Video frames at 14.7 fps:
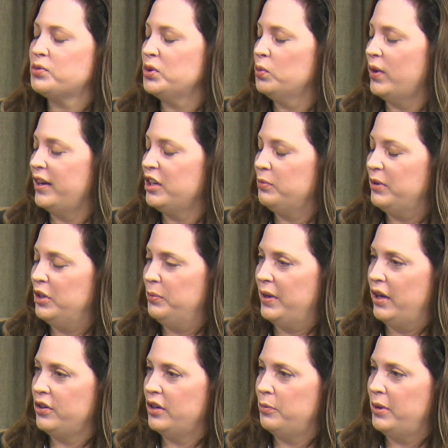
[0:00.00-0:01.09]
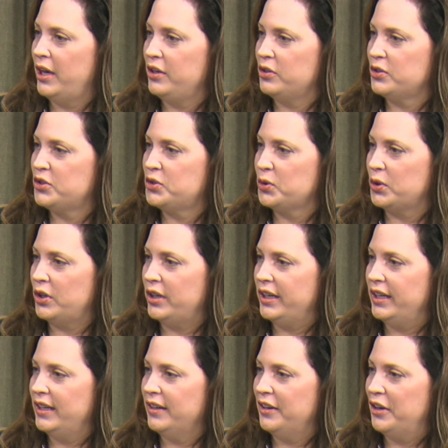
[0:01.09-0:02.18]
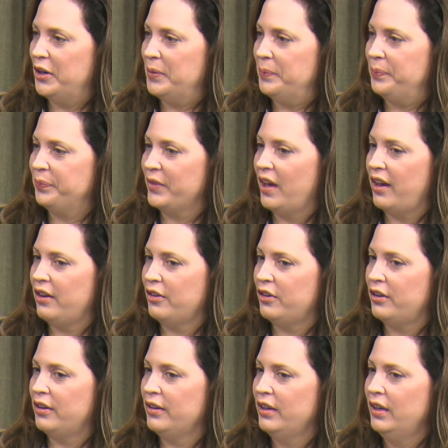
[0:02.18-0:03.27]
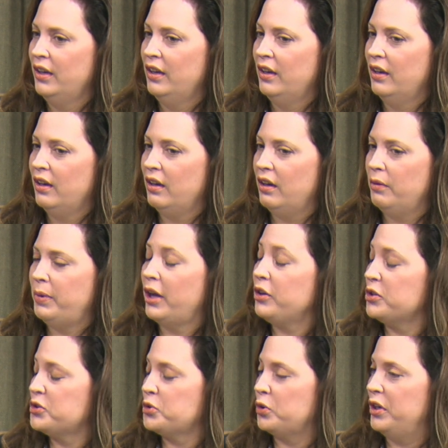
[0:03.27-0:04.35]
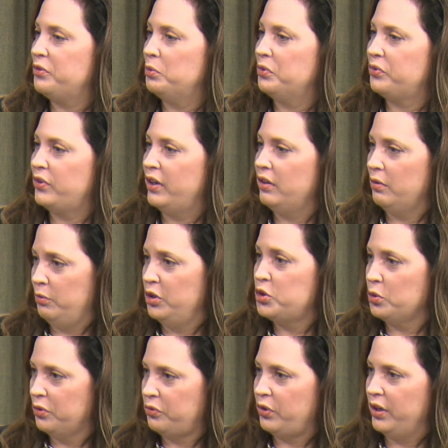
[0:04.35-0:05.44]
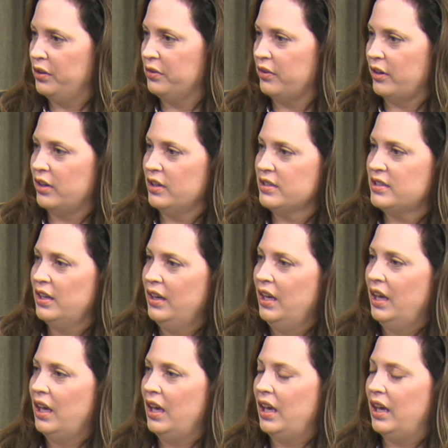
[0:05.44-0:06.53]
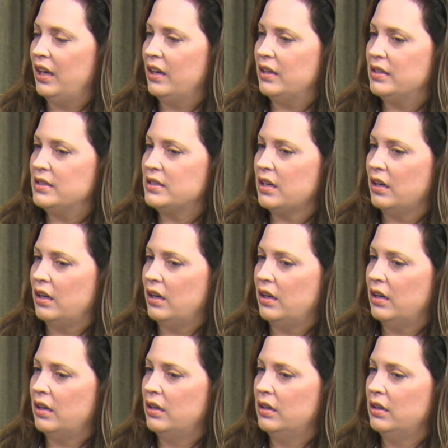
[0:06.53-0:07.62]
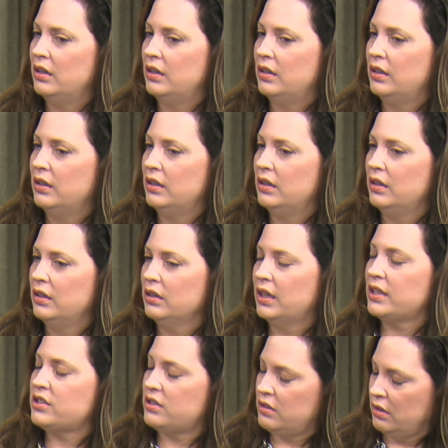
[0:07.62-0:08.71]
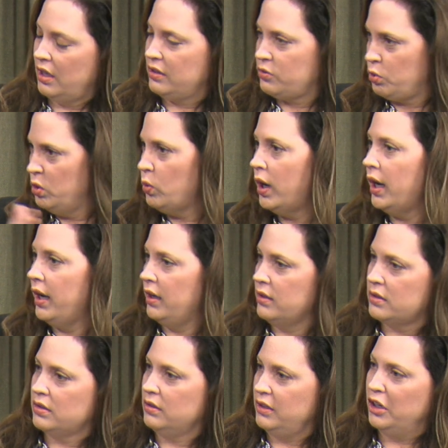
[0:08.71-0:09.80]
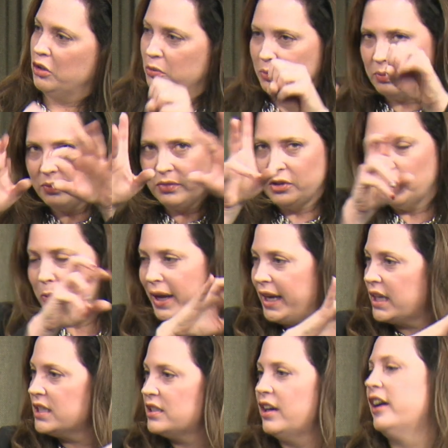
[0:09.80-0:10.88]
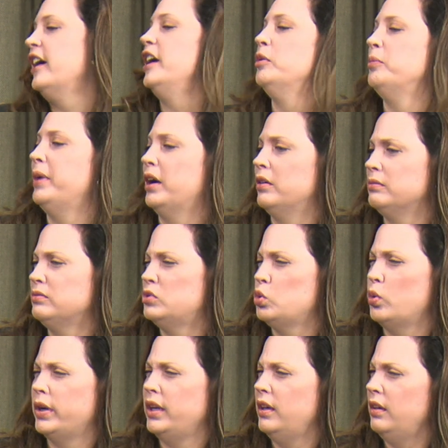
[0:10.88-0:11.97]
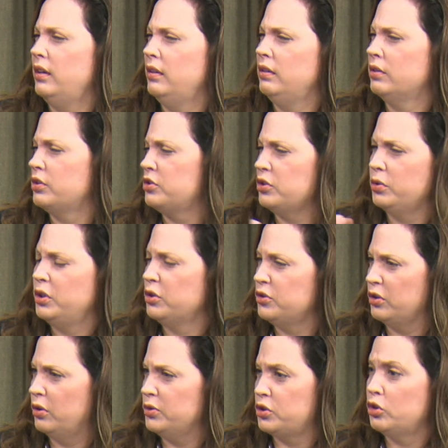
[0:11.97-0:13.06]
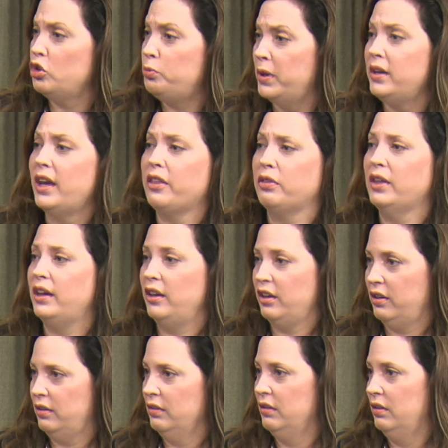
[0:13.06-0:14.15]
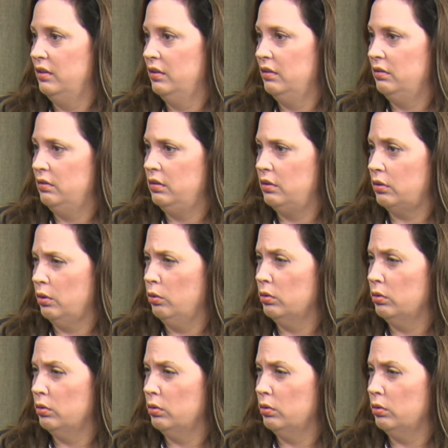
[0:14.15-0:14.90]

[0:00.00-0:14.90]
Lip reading: rewind a bit about your story. I heard about your story from a mutual friend of ours, and let's rewind. Go back in time about 20 or so years ago. So you've been athletic your whole